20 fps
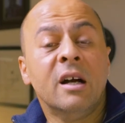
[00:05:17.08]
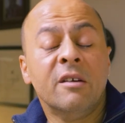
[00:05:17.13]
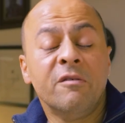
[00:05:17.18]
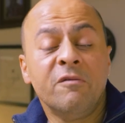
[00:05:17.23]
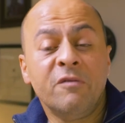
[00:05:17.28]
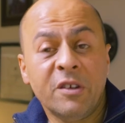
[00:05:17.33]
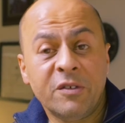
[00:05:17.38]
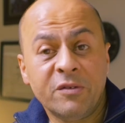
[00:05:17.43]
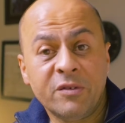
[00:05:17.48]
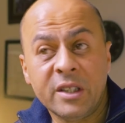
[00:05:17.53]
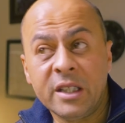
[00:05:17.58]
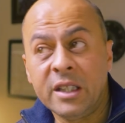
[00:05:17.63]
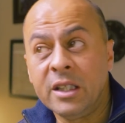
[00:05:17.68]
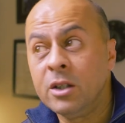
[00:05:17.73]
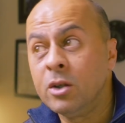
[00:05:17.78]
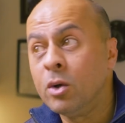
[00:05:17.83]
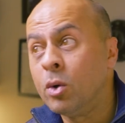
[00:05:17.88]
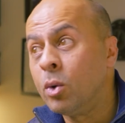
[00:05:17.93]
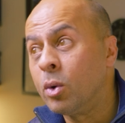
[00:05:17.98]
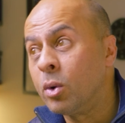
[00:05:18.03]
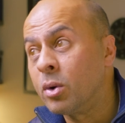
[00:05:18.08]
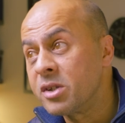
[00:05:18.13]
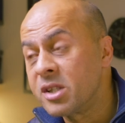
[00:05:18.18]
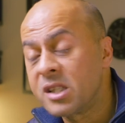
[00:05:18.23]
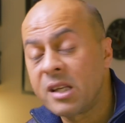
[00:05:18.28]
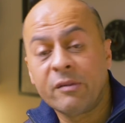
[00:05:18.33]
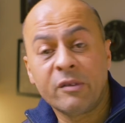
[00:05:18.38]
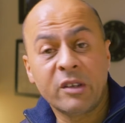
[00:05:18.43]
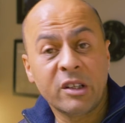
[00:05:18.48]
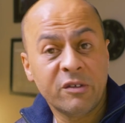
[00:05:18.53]
50 or
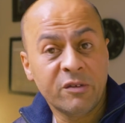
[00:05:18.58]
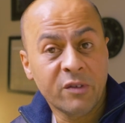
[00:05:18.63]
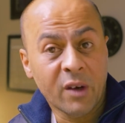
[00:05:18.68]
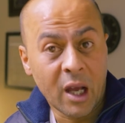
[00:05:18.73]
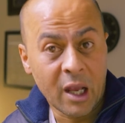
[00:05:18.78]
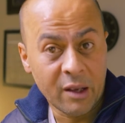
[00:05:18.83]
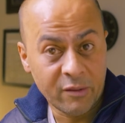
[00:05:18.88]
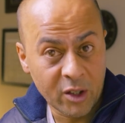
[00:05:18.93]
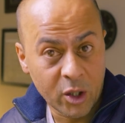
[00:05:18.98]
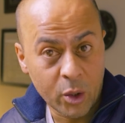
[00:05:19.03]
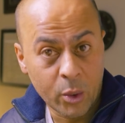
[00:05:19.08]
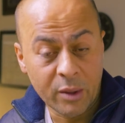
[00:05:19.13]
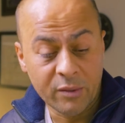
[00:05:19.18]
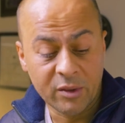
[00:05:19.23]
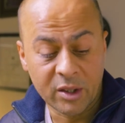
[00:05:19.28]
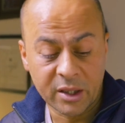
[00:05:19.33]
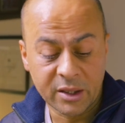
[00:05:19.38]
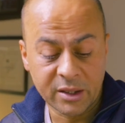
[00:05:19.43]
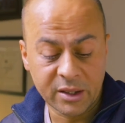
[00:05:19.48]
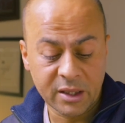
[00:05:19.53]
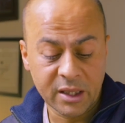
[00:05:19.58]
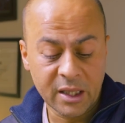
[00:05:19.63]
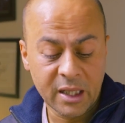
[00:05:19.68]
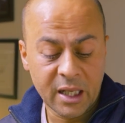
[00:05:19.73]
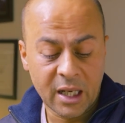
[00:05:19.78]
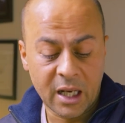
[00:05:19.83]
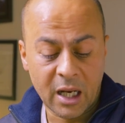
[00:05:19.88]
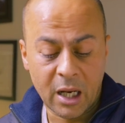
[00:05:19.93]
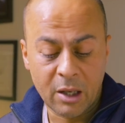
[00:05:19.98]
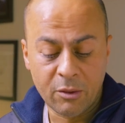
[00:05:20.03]
75 equivalent,
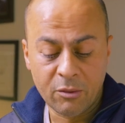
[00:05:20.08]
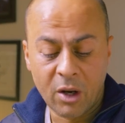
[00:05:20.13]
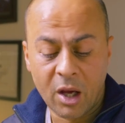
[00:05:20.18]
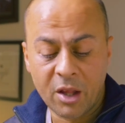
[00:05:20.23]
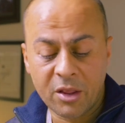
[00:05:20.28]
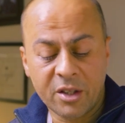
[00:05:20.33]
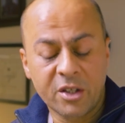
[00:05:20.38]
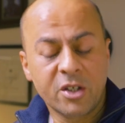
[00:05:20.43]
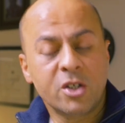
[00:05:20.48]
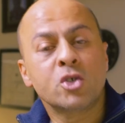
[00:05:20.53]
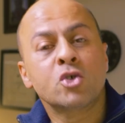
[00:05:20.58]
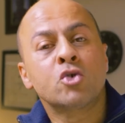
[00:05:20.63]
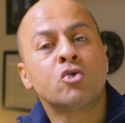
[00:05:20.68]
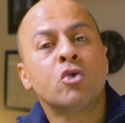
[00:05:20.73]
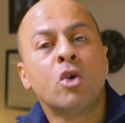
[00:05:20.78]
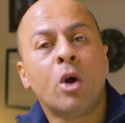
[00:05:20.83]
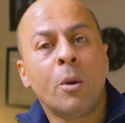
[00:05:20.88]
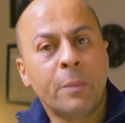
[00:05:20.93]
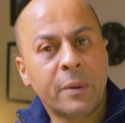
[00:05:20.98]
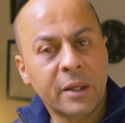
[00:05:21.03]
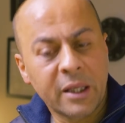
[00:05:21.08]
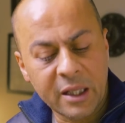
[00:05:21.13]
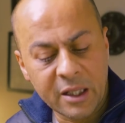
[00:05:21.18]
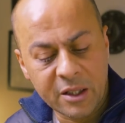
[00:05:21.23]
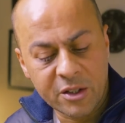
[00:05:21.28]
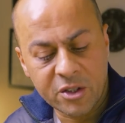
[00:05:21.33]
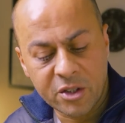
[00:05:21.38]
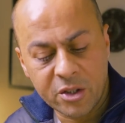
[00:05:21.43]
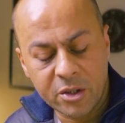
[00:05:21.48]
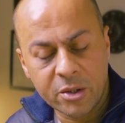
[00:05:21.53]
rather than just cropping
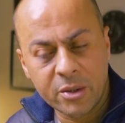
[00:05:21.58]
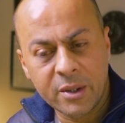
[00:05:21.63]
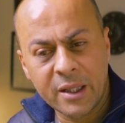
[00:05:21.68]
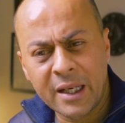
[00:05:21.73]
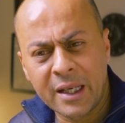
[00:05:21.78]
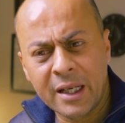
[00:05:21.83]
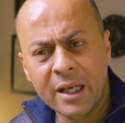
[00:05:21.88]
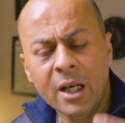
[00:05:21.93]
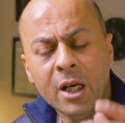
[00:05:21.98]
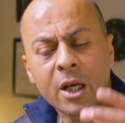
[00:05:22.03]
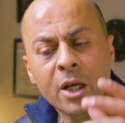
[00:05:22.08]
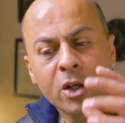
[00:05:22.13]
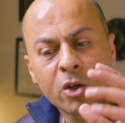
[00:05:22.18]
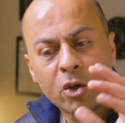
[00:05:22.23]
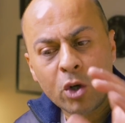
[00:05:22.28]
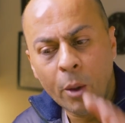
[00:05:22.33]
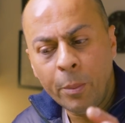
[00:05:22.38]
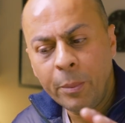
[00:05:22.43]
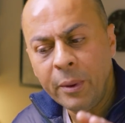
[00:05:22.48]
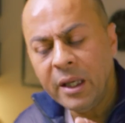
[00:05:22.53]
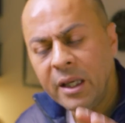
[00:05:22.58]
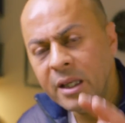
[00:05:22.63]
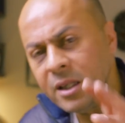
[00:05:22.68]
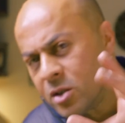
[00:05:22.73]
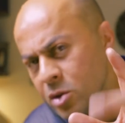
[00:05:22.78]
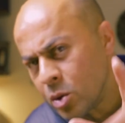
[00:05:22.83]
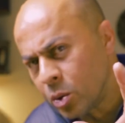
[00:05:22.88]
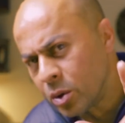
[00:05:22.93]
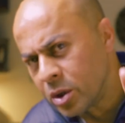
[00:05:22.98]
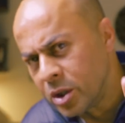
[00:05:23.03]
in as you do here. Cropping
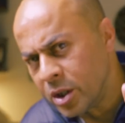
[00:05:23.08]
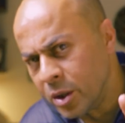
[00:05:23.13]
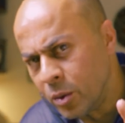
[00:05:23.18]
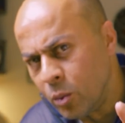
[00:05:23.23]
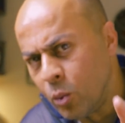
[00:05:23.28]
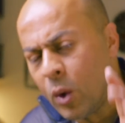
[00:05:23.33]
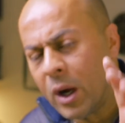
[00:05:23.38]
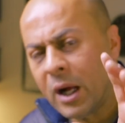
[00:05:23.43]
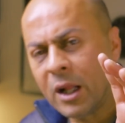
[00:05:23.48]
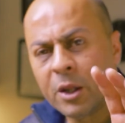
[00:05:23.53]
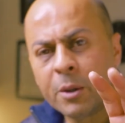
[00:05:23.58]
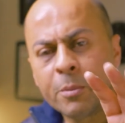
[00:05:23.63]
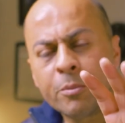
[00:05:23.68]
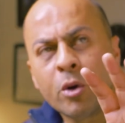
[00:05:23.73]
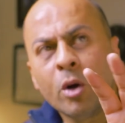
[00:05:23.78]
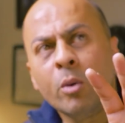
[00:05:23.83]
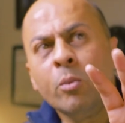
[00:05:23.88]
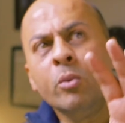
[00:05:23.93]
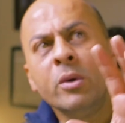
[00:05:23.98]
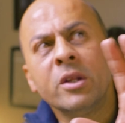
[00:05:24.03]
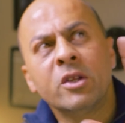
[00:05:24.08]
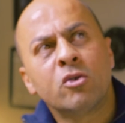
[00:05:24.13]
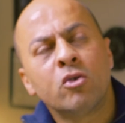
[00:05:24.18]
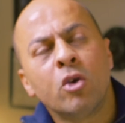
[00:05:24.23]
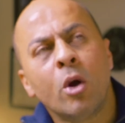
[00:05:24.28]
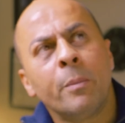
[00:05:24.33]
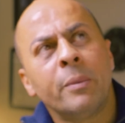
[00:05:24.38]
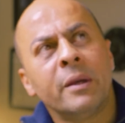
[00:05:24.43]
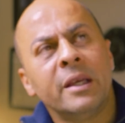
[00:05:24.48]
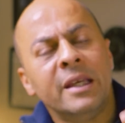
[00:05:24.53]
in's all good and well. The problem with
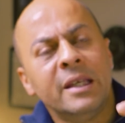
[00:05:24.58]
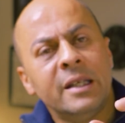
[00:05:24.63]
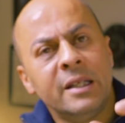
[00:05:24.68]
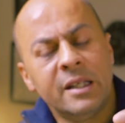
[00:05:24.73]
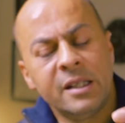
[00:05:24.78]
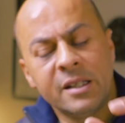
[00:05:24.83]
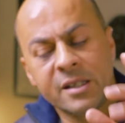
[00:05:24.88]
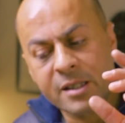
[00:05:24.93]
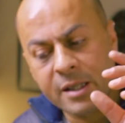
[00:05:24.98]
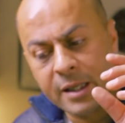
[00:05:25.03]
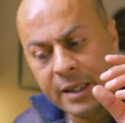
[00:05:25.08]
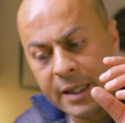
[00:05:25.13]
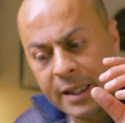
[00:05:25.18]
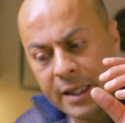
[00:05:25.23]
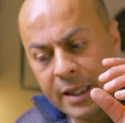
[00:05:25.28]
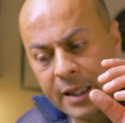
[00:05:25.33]
cropping in is